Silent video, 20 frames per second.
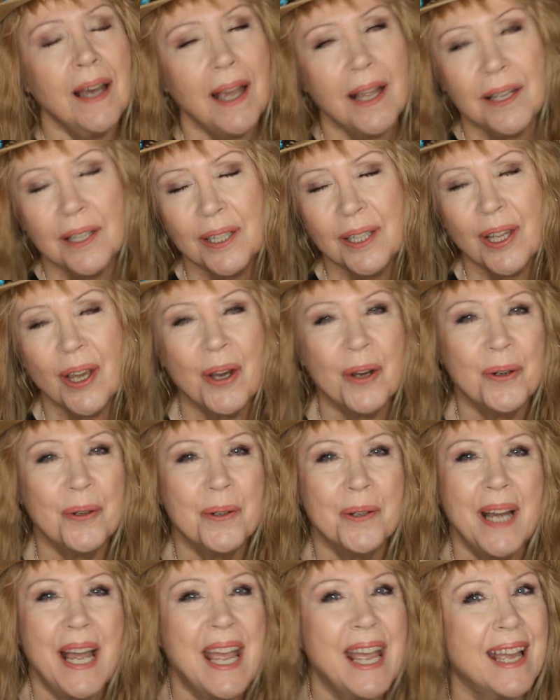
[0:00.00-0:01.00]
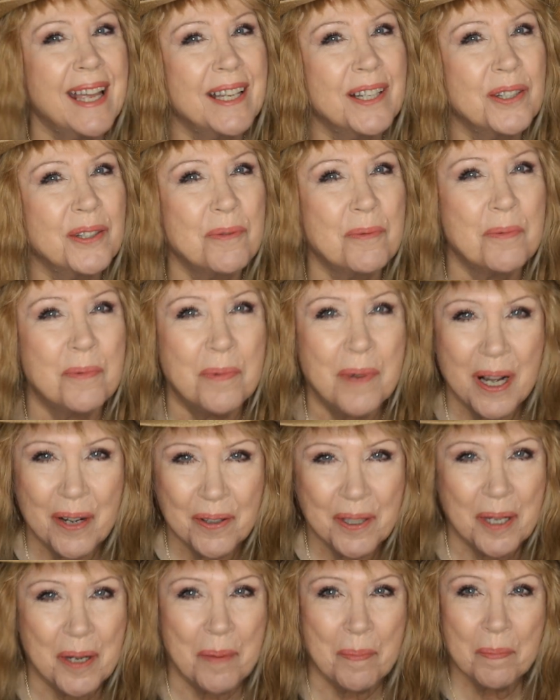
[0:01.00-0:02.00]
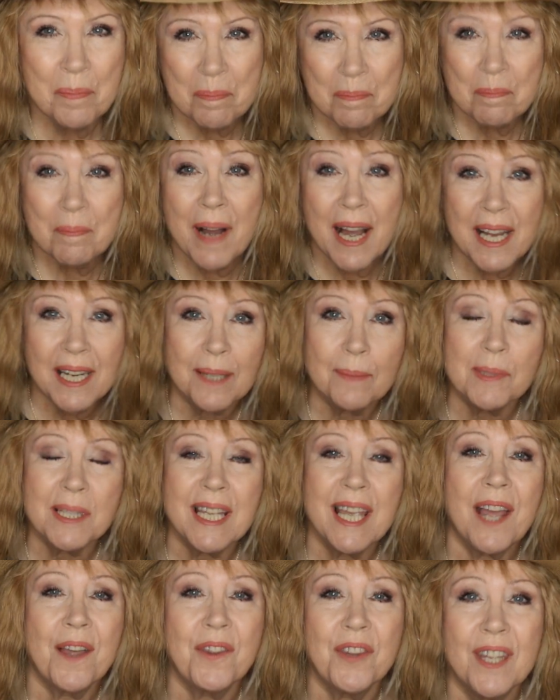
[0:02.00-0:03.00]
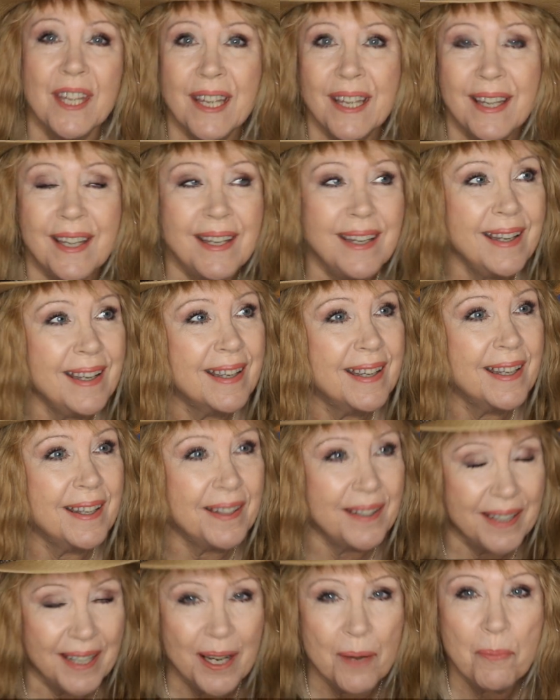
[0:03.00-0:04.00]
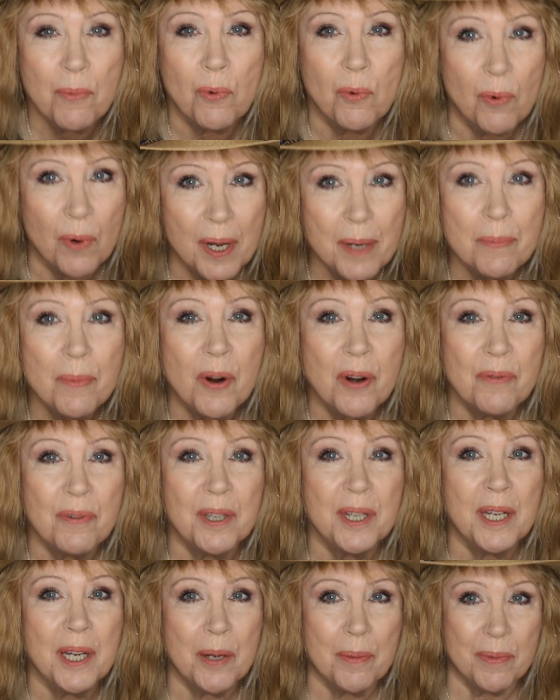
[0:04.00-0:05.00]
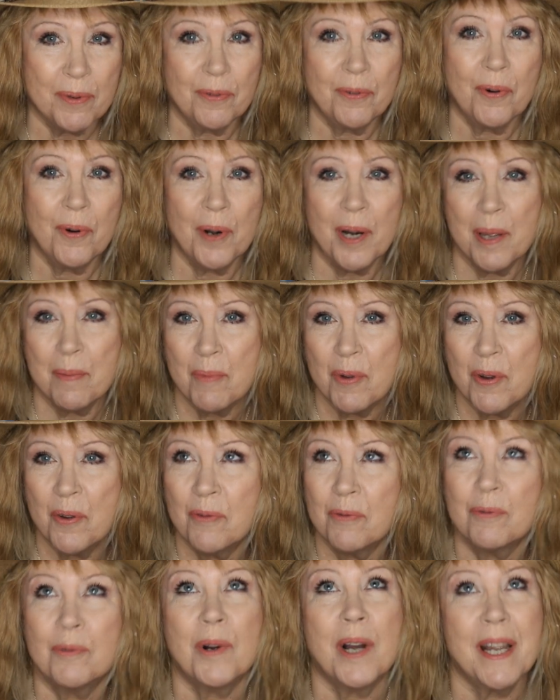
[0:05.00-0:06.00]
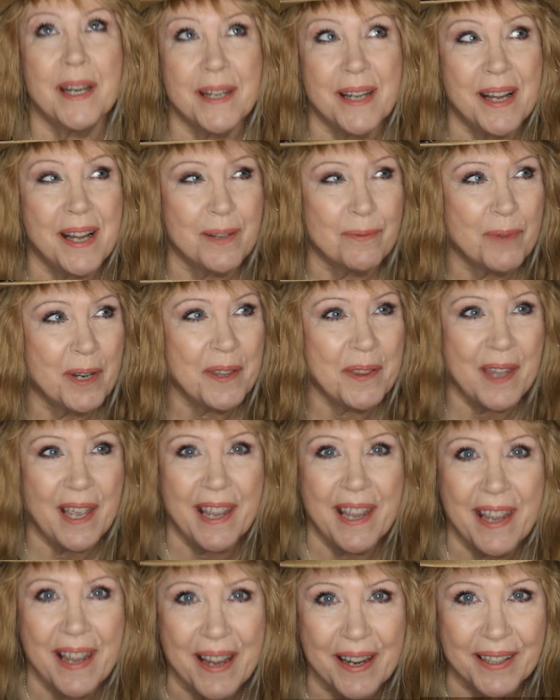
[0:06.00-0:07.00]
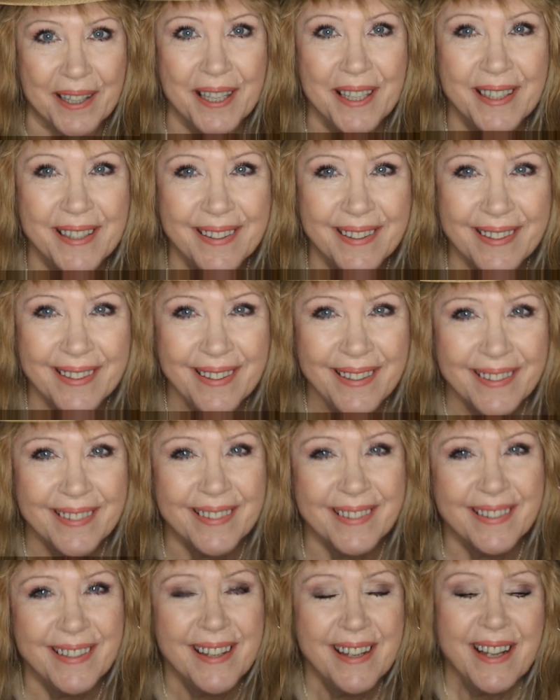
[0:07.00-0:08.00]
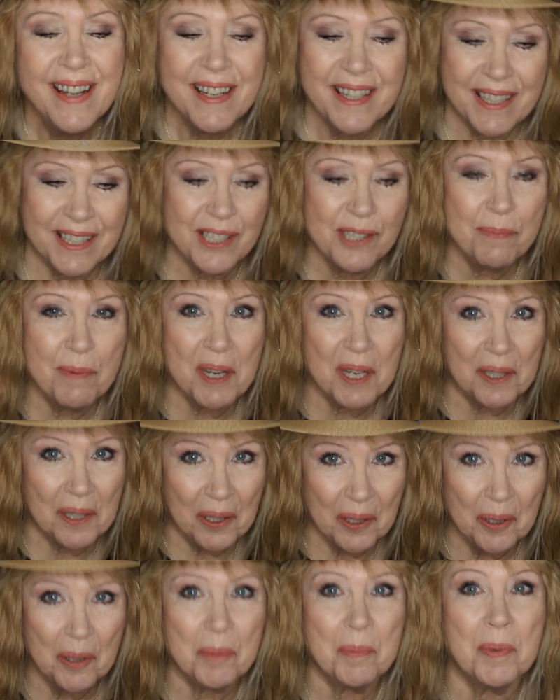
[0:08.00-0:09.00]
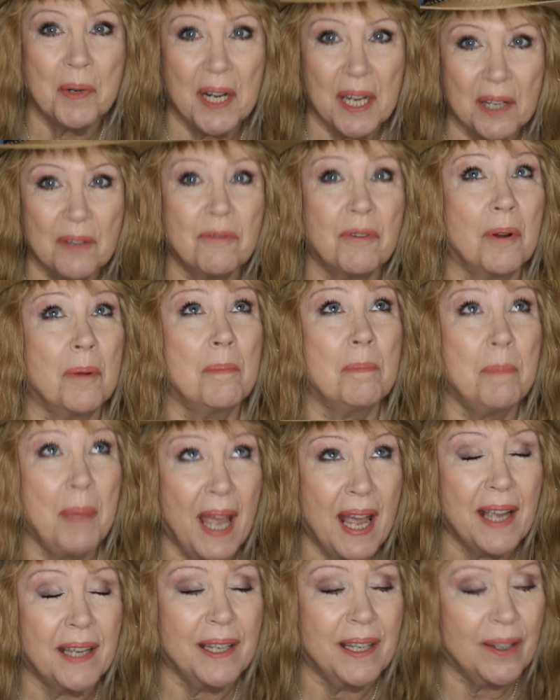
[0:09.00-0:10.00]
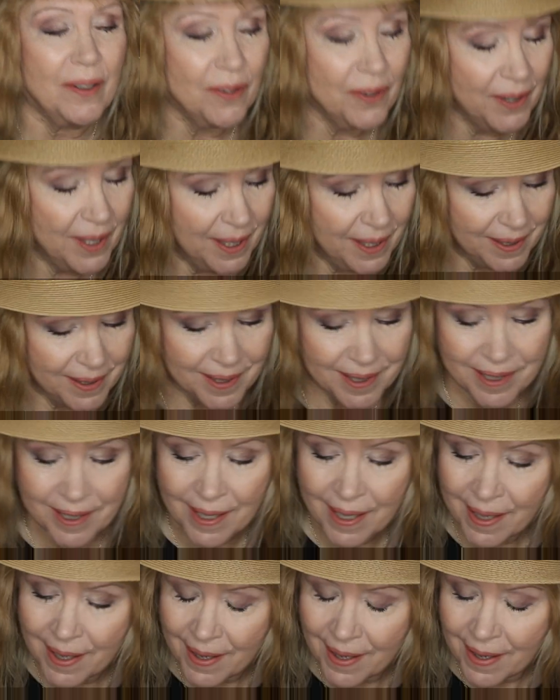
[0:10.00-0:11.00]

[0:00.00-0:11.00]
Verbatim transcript: Hello and welcome. My name's Kathy A, and yep, one more video before I move. Why not? What the heck? Gives me a little break from packing things.